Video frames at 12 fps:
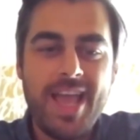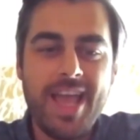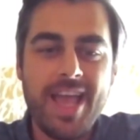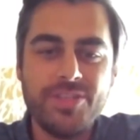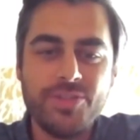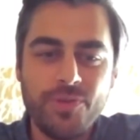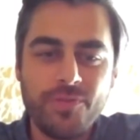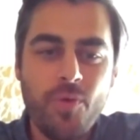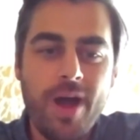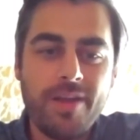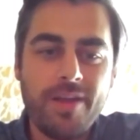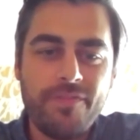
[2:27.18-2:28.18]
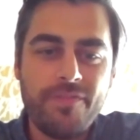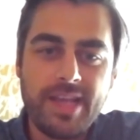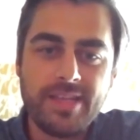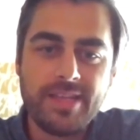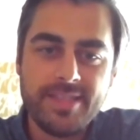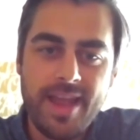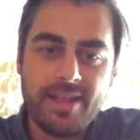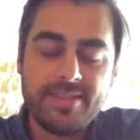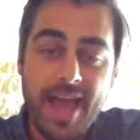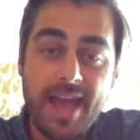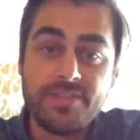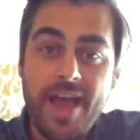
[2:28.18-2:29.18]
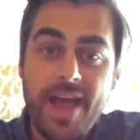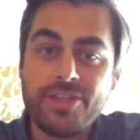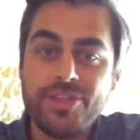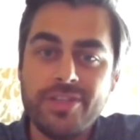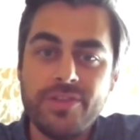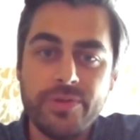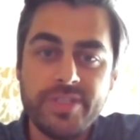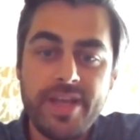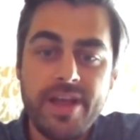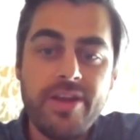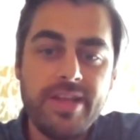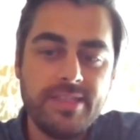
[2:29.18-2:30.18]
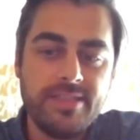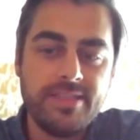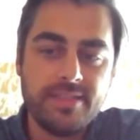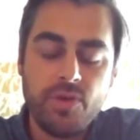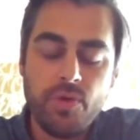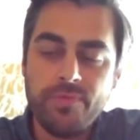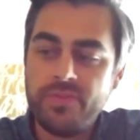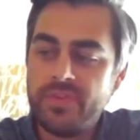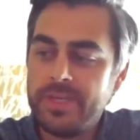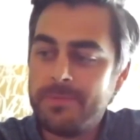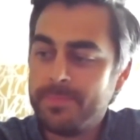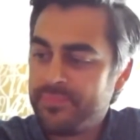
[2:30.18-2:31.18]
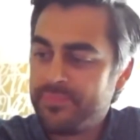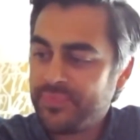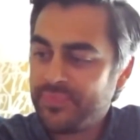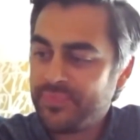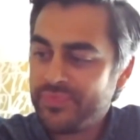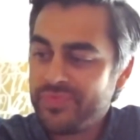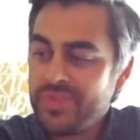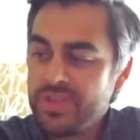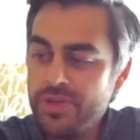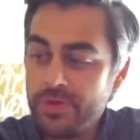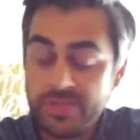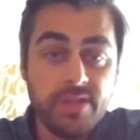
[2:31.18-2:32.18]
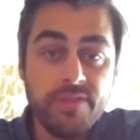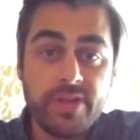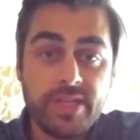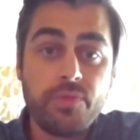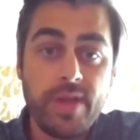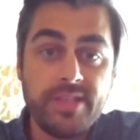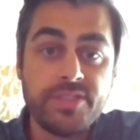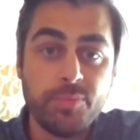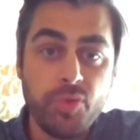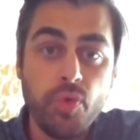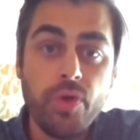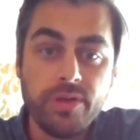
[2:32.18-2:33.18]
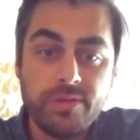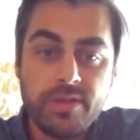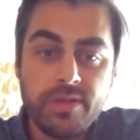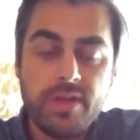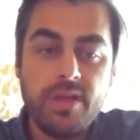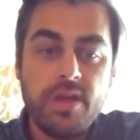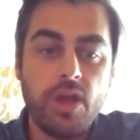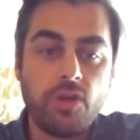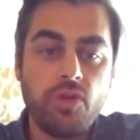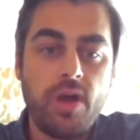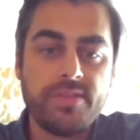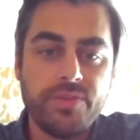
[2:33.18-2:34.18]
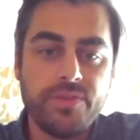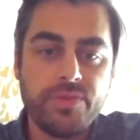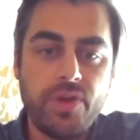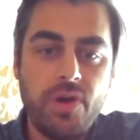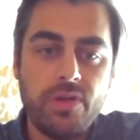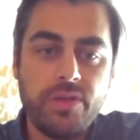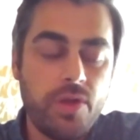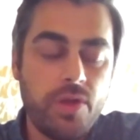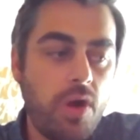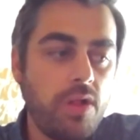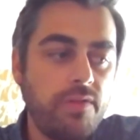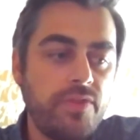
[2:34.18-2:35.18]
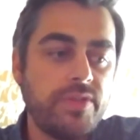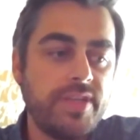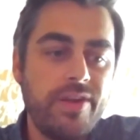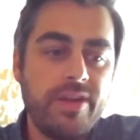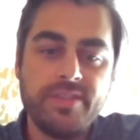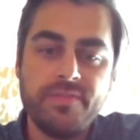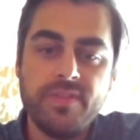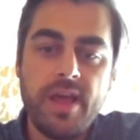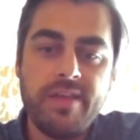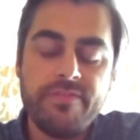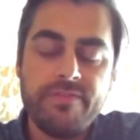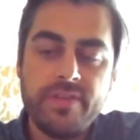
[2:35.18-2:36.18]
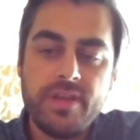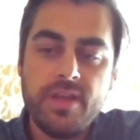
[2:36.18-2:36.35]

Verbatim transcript: and sort of quantifying sat- satisfaction in those areas, and hopefully, you know, delivering the right support across those all, you know, all of those areas of life.